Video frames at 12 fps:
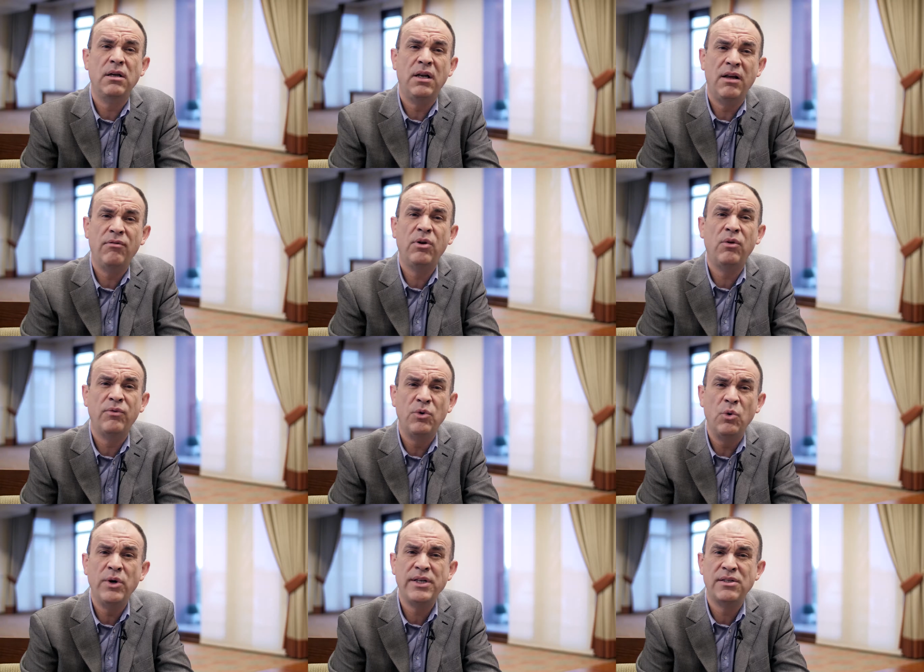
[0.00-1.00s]
level of
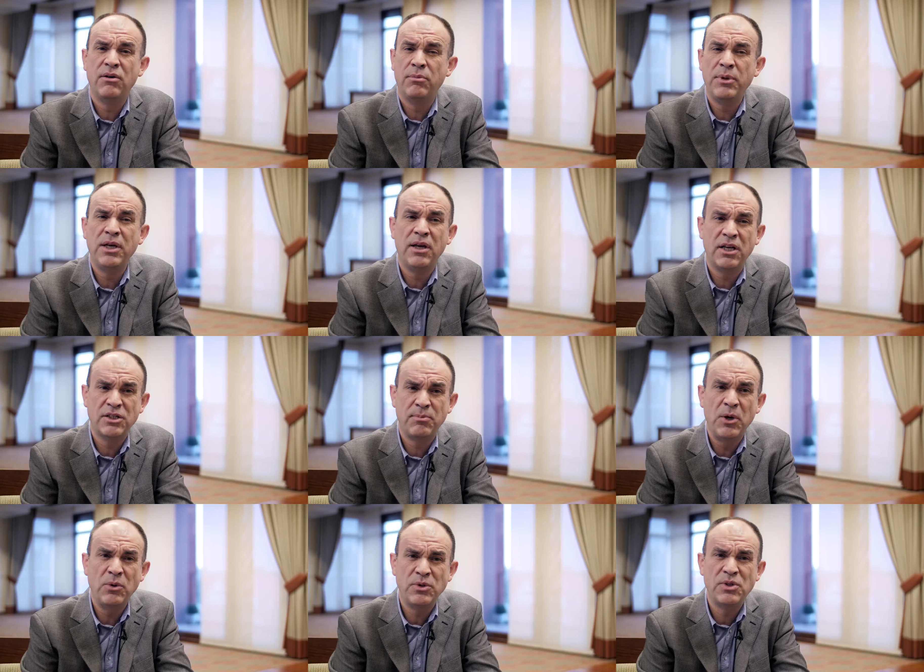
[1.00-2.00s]
noise they're being
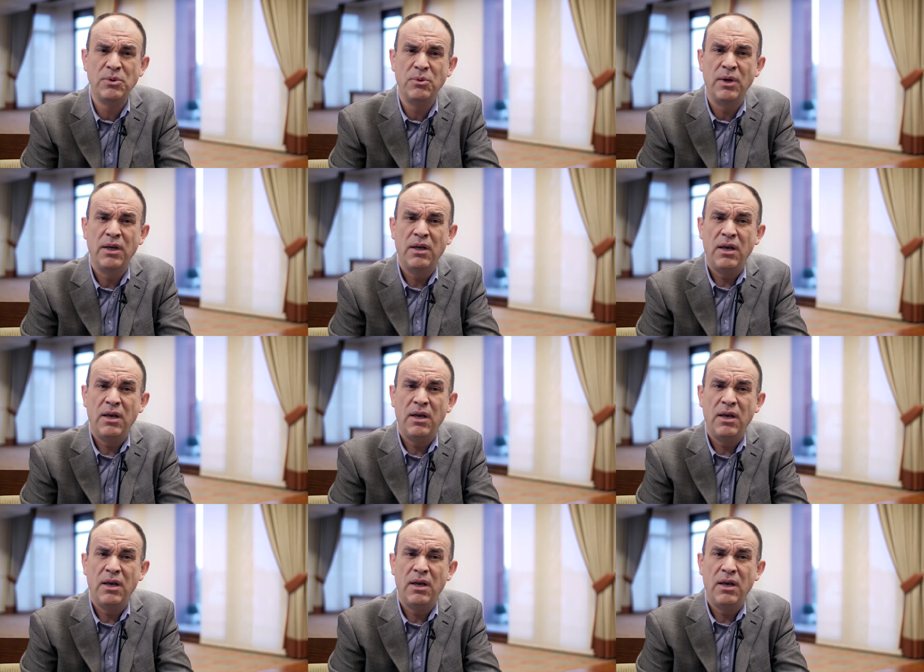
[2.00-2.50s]
exposed to,